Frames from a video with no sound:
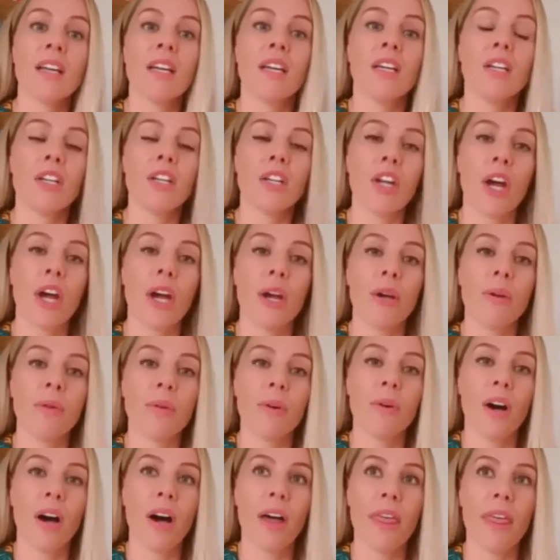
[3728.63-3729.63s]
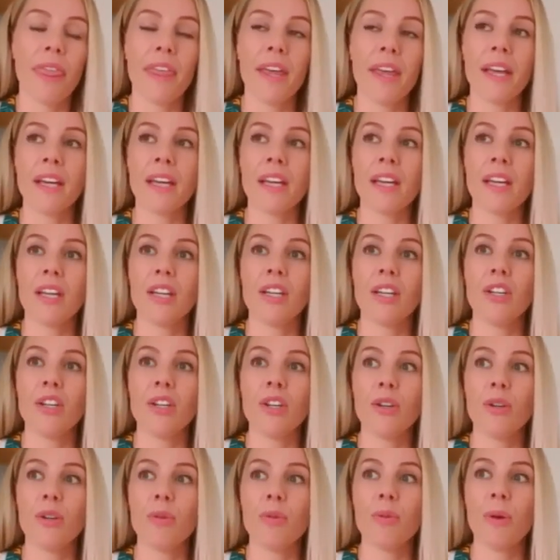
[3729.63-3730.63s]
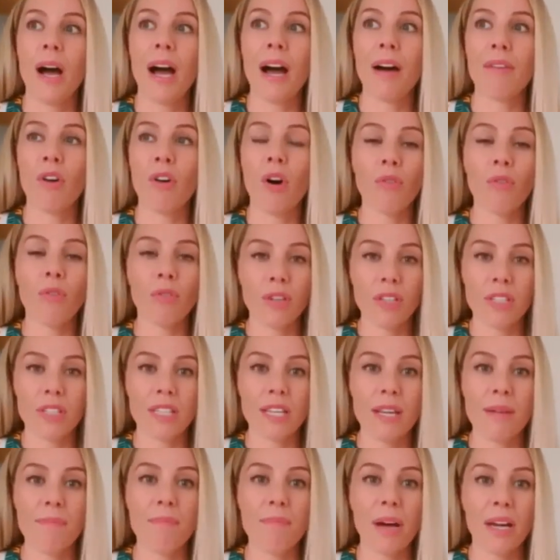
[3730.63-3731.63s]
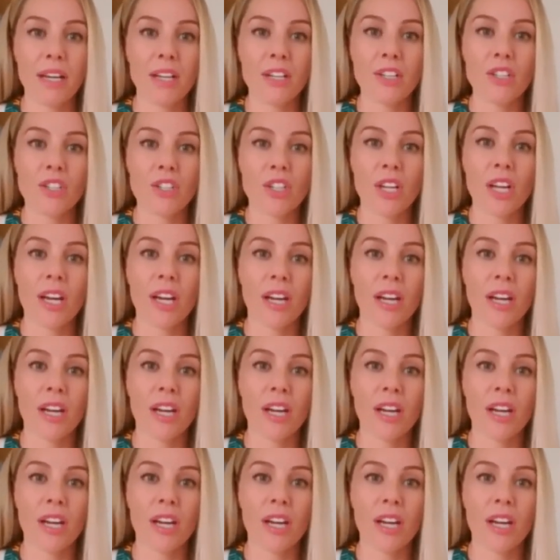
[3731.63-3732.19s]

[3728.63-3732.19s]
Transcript: you know, I think you have obviously managed it